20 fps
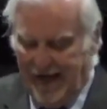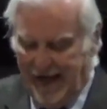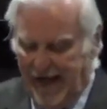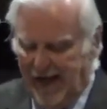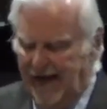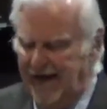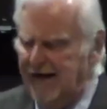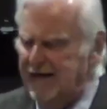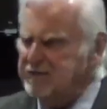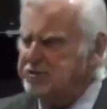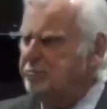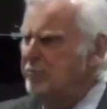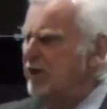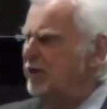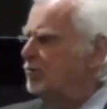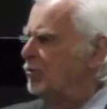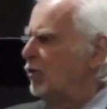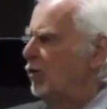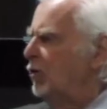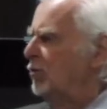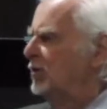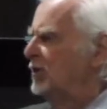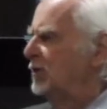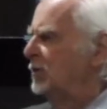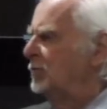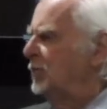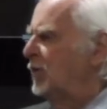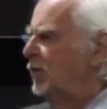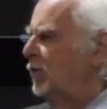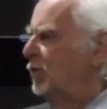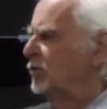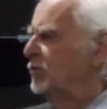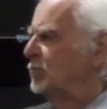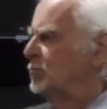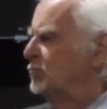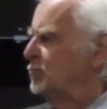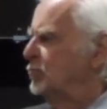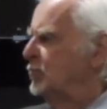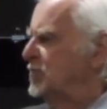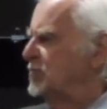And as we grow a little bit older,
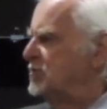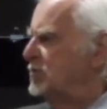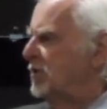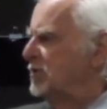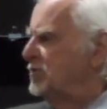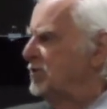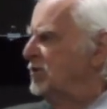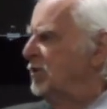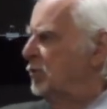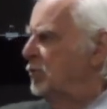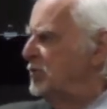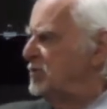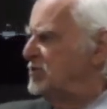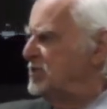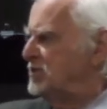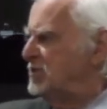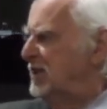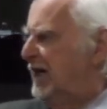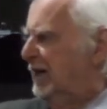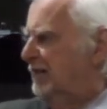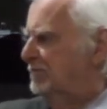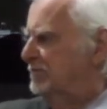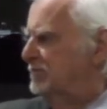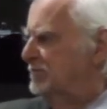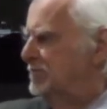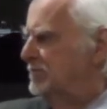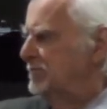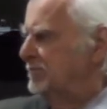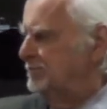we start to notice stuff.